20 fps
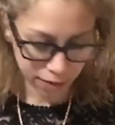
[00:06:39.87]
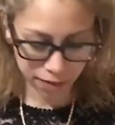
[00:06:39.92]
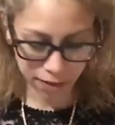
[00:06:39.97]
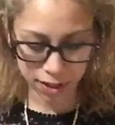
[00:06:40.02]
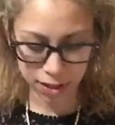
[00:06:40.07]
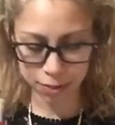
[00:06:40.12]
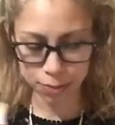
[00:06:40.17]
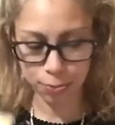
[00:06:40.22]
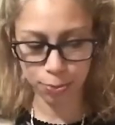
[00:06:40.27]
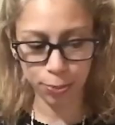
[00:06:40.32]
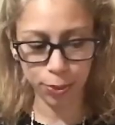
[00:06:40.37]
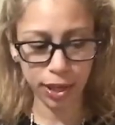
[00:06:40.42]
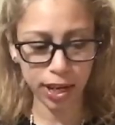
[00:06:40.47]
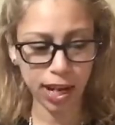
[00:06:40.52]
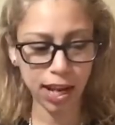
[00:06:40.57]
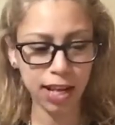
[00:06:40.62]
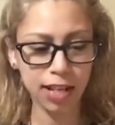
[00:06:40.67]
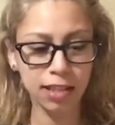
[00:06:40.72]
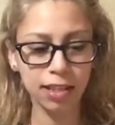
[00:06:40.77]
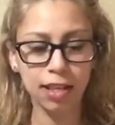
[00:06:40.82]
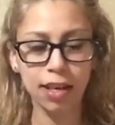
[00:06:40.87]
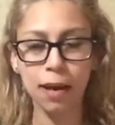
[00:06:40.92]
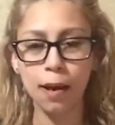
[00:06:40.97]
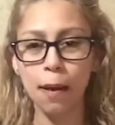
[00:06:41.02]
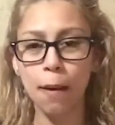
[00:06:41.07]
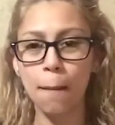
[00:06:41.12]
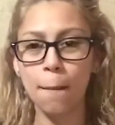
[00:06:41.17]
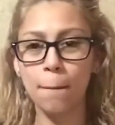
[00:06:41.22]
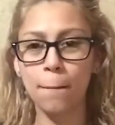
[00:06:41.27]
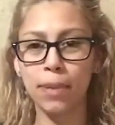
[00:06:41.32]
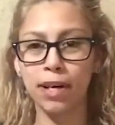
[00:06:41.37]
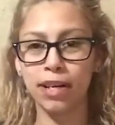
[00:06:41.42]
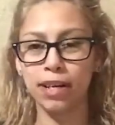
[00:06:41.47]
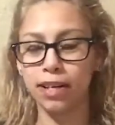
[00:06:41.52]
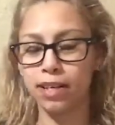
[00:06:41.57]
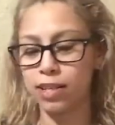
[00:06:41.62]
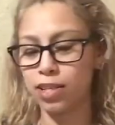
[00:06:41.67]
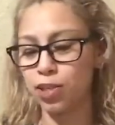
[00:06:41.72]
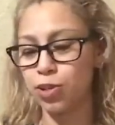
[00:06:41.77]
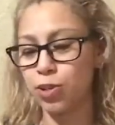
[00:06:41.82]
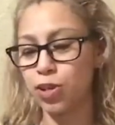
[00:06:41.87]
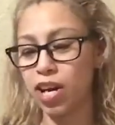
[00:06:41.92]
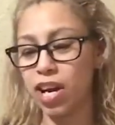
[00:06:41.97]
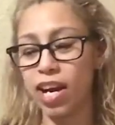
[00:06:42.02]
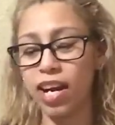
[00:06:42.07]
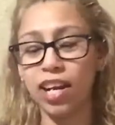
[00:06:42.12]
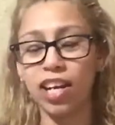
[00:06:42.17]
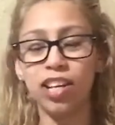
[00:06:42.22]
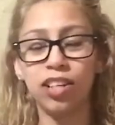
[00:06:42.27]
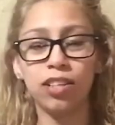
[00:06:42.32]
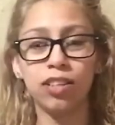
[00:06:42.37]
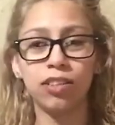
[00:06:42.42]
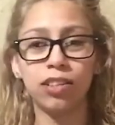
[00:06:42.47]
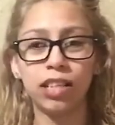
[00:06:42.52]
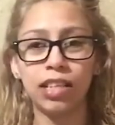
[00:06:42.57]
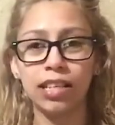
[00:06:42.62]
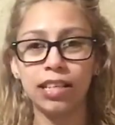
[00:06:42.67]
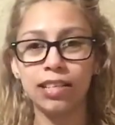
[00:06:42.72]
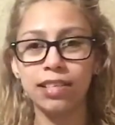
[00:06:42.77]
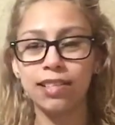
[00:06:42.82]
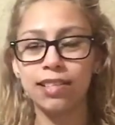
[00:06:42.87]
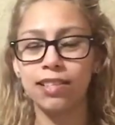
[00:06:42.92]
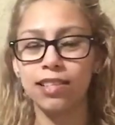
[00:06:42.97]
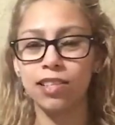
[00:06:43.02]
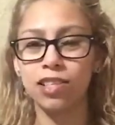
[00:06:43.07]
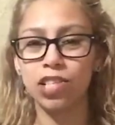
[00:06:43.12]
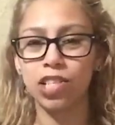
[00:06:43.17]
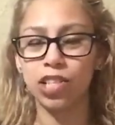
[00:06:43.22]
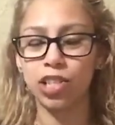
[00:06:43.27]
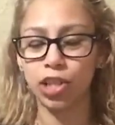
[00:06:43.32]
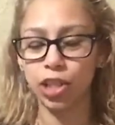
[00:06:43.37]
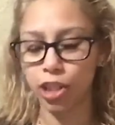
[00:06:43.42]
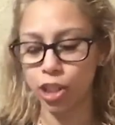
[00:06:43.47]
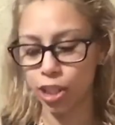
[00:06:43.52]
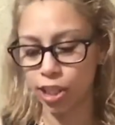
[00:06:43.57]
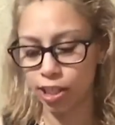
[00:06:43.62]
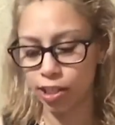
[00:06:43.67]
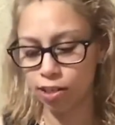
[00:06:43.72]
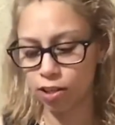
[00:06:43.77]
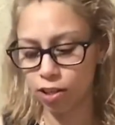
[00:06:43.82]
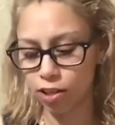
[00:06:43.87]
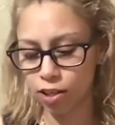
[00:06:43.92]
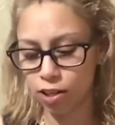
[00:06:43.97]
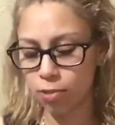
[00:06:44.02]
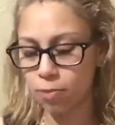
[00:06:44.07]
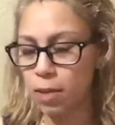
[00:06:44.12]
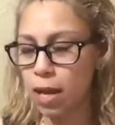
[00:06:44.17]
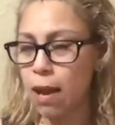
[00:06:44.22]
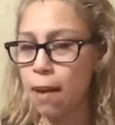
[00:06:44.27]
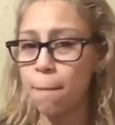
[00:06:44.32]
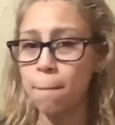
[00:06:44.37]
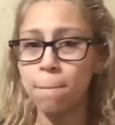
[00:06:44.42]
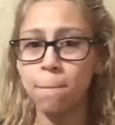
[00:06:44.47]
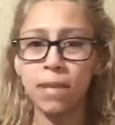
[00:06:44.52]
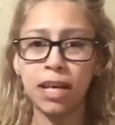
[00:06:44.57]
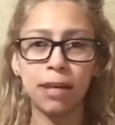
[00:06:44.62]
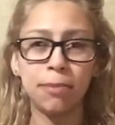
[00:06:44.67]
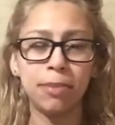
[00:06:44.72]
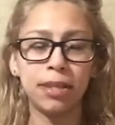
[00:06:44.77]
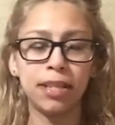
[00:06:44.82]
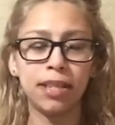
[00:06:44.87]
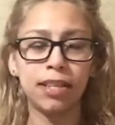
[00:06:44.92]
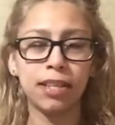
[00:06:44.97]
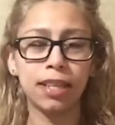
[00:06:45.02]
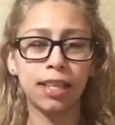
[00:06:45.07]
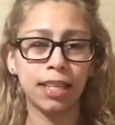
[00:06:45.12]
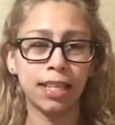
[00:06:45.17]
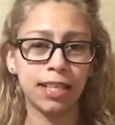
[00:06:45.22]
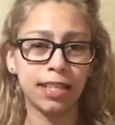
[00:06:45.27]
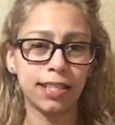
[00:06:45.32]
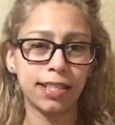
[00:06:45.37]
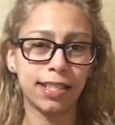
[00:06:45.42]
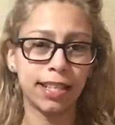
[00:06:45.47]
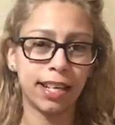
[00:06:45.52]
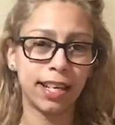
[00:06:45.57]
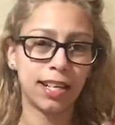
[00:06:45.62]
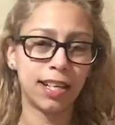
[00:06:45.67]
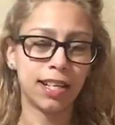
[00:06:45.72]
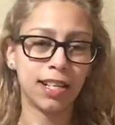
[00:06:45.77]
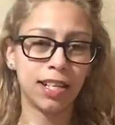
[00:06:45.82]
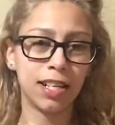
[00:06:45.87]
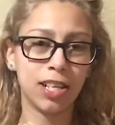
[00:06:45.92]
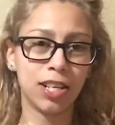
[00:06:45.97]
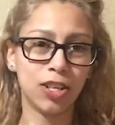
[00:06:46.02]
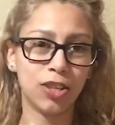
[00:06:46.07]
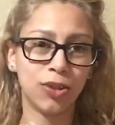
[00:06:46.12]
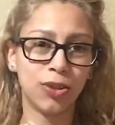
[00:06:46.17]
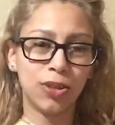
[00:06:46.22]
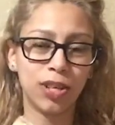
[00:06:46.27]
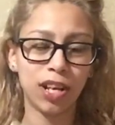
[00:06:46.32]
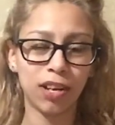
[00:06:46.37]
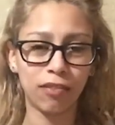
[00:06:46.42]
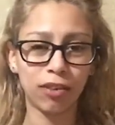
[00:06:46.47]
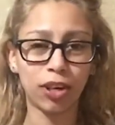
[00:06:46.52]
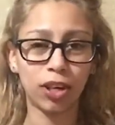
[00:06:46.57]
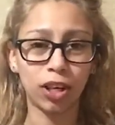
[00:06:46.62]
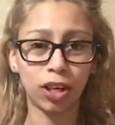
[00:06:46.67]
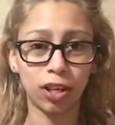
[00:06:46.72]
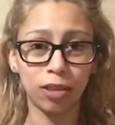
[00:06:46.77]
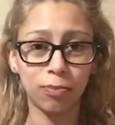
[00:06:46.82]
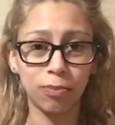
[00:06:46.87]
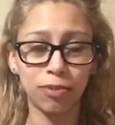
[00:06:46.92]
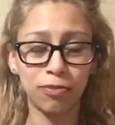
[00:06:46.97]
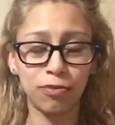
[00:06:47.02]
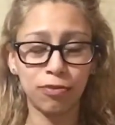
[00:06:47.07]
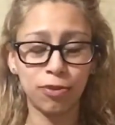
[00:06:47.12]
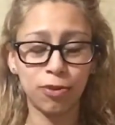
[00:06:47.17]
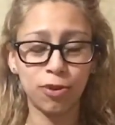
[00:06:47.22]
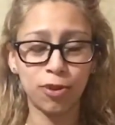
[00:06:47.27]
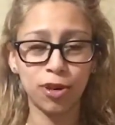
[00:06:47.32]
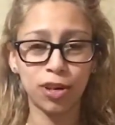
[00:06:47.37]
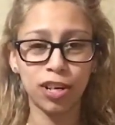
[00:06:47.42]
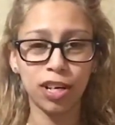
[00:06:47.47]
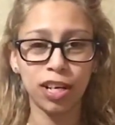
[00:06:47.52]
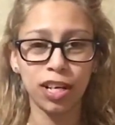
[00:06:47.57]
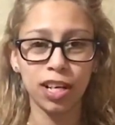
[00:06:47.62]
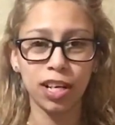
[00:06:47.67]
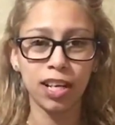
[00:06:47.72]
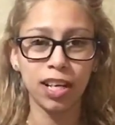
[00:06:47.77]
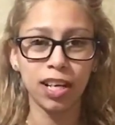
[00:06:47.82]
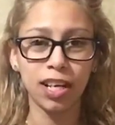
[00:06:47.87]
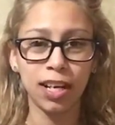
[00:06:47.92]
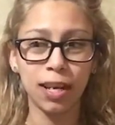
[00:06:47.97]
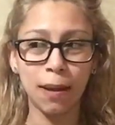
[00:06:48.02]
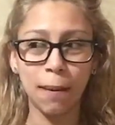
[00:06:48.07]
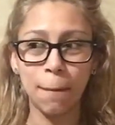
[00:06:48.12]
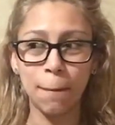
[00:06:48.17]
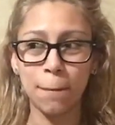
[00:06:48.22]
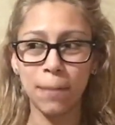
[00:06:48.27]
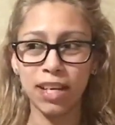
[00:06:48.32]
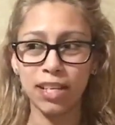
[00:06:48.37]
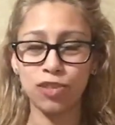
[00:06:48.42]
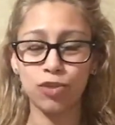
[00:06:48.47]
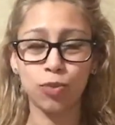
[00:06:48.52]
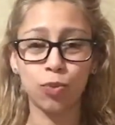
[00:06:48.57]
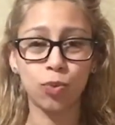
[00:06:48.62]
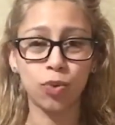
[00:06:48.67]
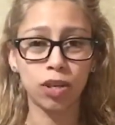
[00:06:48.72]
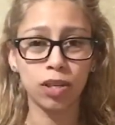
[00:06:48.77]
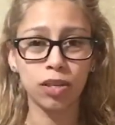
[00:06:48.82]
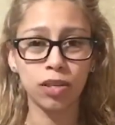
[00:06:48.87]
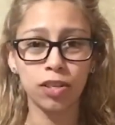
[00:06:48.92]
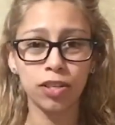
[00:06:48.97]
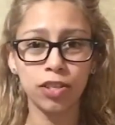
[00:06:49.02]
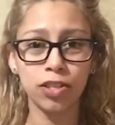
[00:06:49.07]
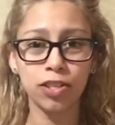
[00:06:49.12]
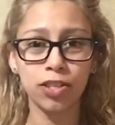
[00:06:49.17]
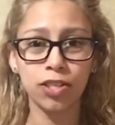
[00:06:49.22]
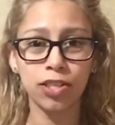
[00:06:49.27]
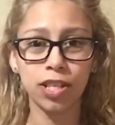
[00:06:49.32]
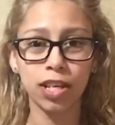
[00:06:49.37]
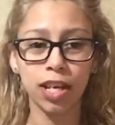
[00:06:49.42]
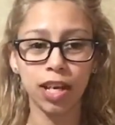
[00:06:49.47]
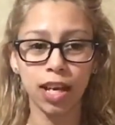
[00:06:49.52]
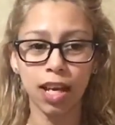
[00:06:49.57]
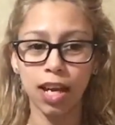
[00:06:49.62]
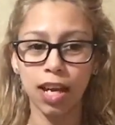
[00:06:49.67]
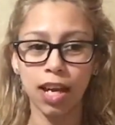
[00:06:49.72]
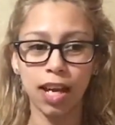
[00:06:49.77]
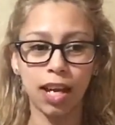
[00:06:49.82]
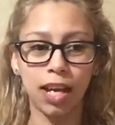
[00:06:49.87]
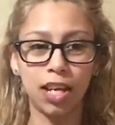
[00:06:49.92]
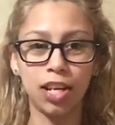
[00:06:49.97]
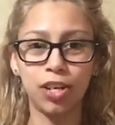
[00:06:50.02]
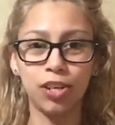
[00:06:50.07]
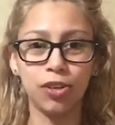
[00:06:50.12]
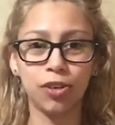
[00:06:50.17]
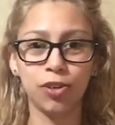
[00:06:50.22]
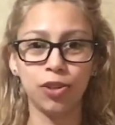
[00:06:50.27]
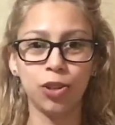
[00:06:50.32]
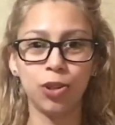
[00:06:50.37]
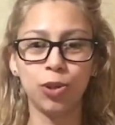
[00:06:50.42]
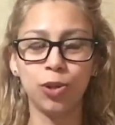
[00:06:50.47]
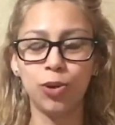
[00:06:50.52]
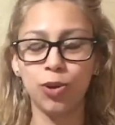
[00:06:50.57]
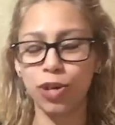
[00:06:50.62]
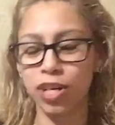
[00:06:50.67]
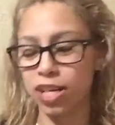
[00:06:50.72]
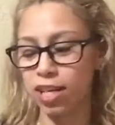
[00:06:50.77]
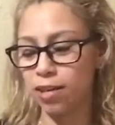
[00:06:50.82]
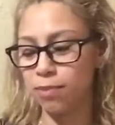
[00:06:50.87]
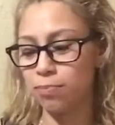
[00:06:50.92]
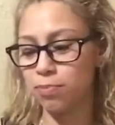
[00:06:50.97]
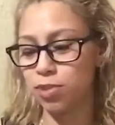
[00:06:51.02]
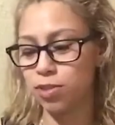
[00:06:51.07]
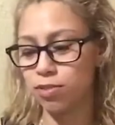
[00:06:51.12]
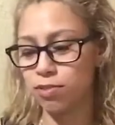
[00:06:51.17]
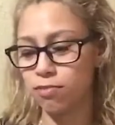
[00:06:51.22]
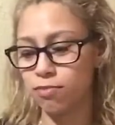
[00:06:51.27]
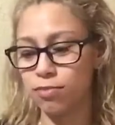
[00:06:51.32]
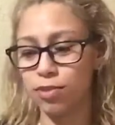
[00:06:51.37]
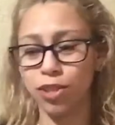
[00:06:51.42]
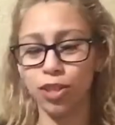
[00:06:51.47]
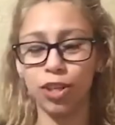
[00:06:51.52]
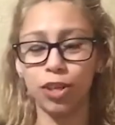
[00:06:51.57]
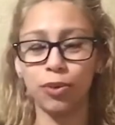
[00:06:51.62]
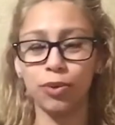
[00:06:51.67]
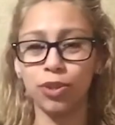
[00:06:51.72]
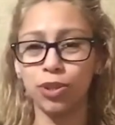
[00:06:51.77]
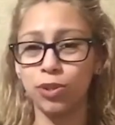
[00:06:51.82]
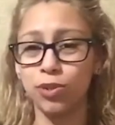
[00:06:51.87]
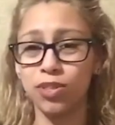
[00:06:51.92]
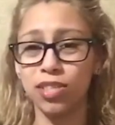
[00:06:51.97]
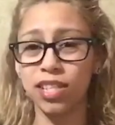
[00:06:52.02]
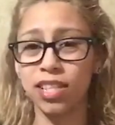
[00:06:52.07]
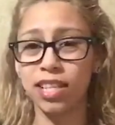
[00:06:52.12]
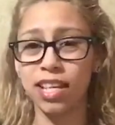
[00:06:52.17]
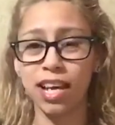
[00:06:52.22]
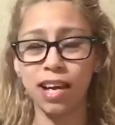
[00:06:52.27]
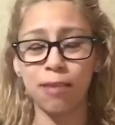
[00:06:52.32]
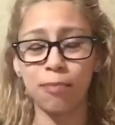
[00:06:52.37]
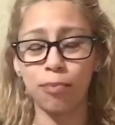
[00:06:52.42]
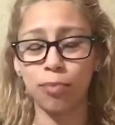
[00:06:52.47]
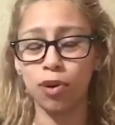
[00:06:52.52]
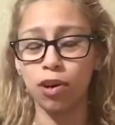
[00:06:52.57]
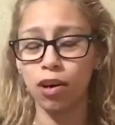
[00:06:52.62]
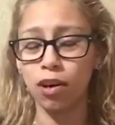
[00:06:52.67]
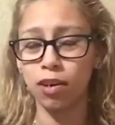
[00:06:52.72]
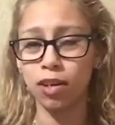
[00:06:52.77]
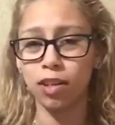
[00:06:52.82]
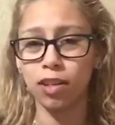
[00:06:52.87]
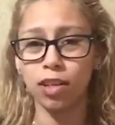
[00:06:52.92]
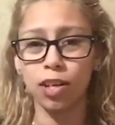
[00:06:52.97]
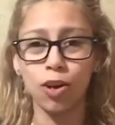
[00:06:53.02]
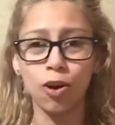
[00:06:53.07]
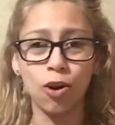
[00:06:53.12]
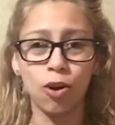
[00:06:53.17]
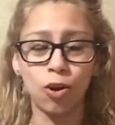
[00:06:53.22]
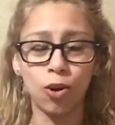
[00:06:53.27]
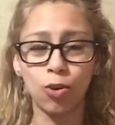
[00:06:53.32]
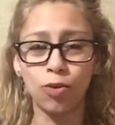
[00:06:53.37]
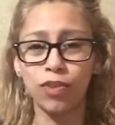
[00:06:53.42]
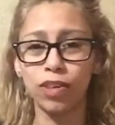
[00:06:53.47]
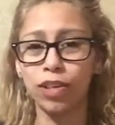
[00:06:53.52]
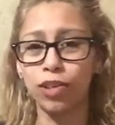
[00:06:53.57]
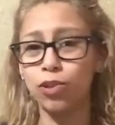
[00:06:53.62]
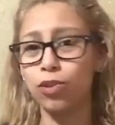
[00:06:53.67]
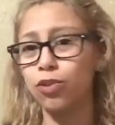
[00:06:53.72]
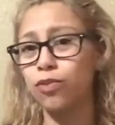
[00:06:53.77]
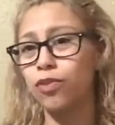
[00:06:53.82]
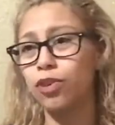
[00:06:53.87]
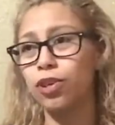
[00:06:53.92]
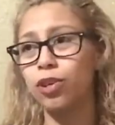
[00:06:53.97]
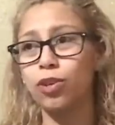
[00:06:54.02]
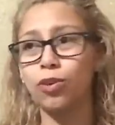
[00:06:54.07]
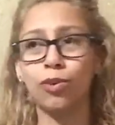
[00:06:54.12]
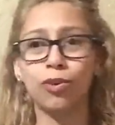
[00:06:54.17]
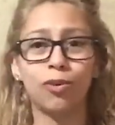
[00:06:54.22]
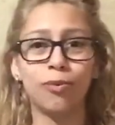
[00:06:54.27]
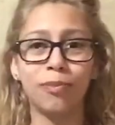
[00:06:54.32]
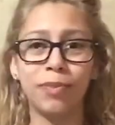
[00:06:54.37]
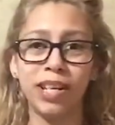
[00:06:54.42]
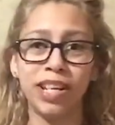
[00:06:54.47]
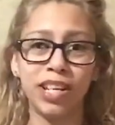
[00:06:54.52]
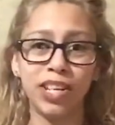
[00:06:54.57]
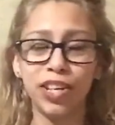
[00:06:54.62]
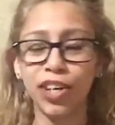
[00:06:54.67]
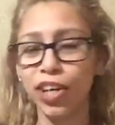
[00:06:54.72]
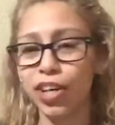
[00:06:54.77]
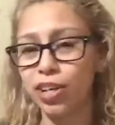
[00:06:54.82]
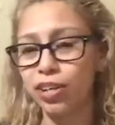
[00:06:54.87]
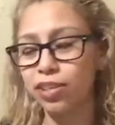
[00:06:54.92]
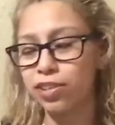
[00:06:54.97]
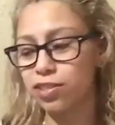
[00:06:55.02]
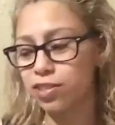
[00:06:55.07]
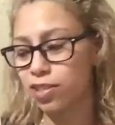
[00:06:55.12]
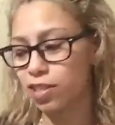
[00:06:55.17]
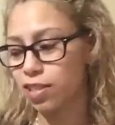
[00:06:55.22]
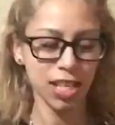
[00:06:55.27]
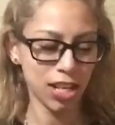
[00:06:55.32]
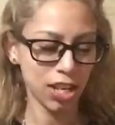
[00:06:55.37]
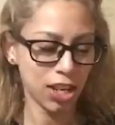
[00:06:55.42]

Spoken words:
of this brand, but trying new things doesn't hurt at all. Maybe the things that you never heard before makes wonders, and you'll keep, using that product over and over, or many years.